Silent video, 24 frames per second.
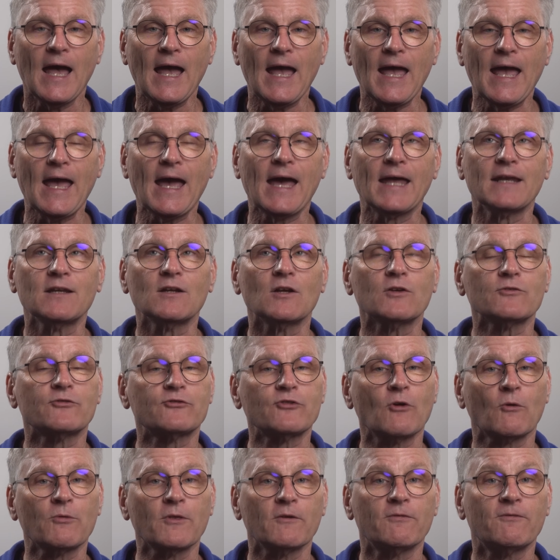and
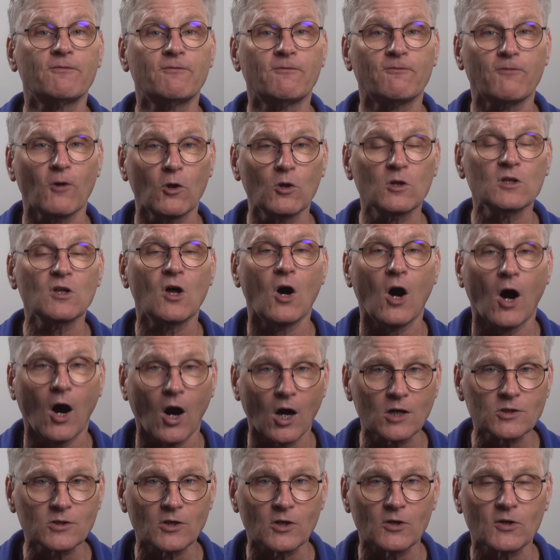so the full
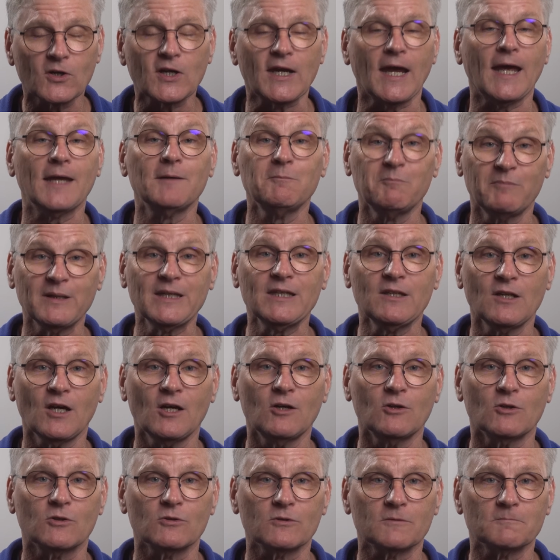horror can be
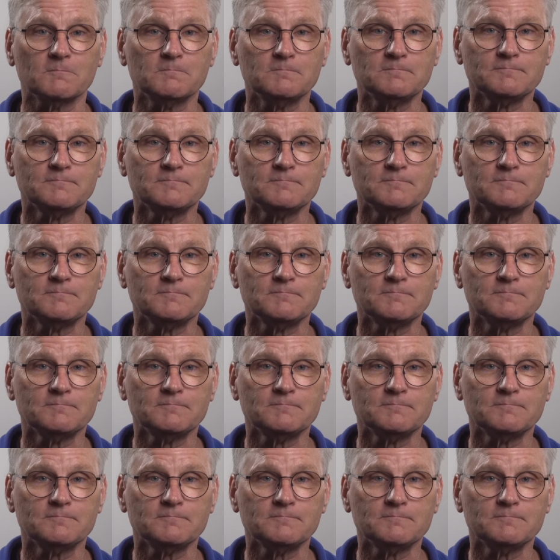known.